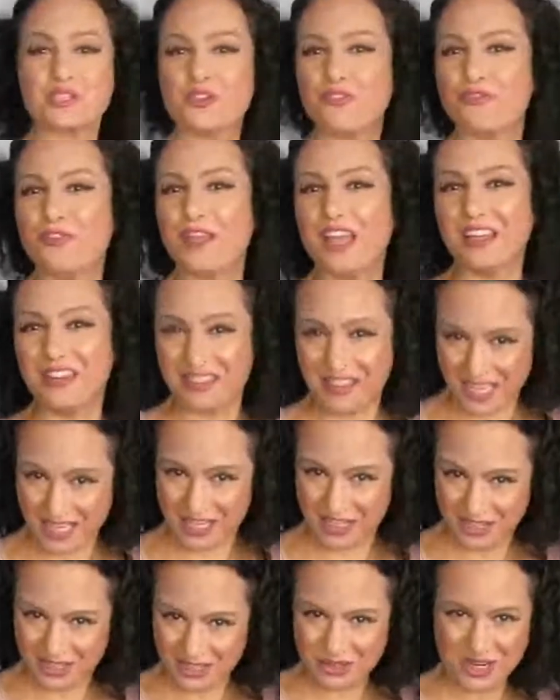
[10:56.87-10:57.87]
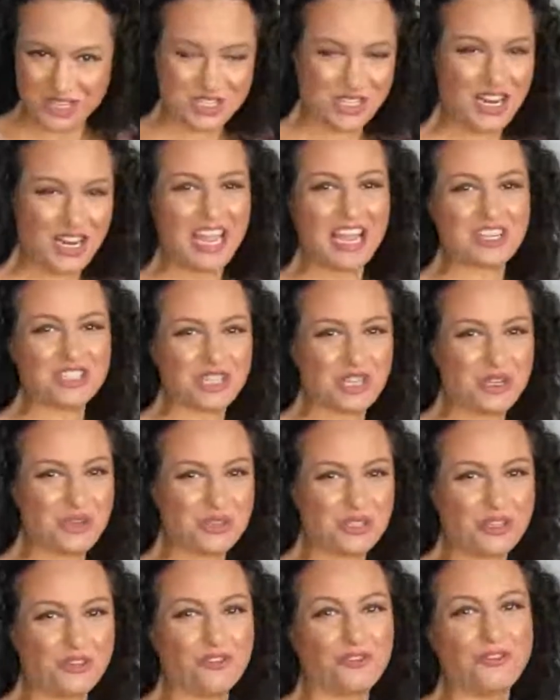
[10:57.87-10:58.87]
the good question. I actually use
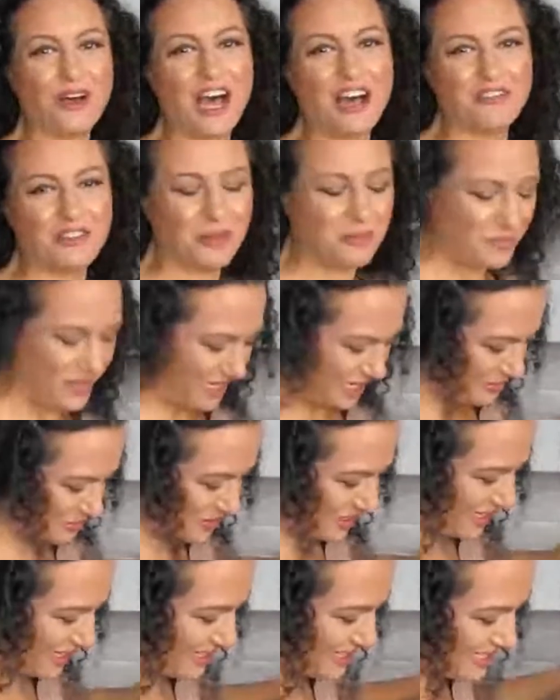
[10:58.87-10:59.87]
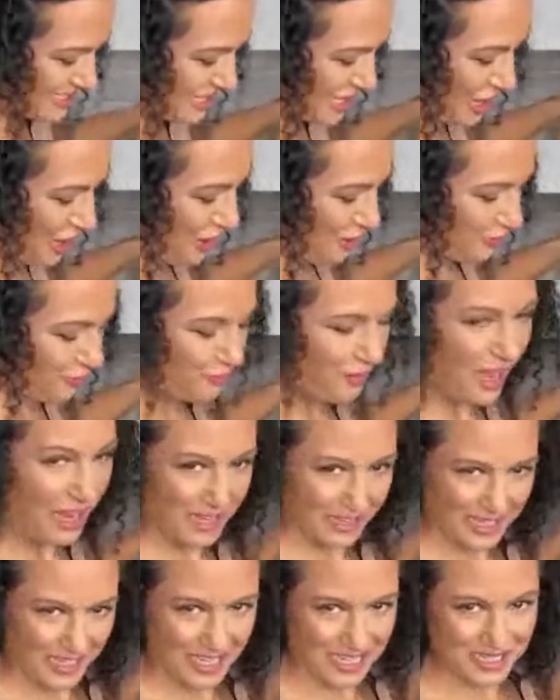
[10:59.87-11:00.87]
the fava bean, because
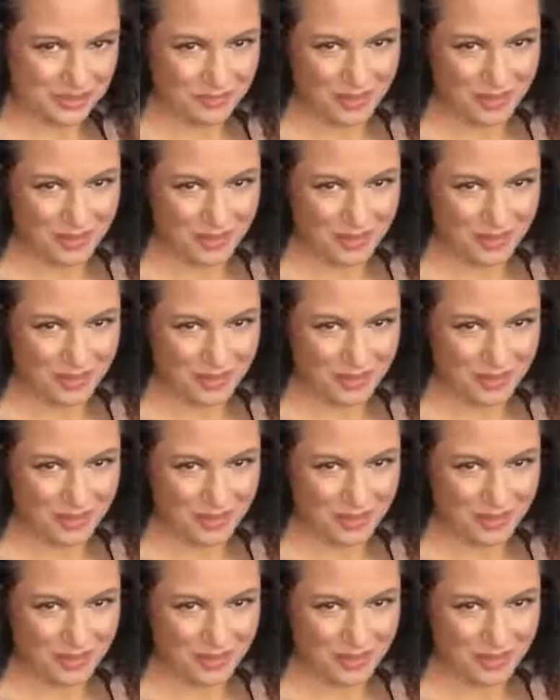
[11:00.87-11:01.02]
like I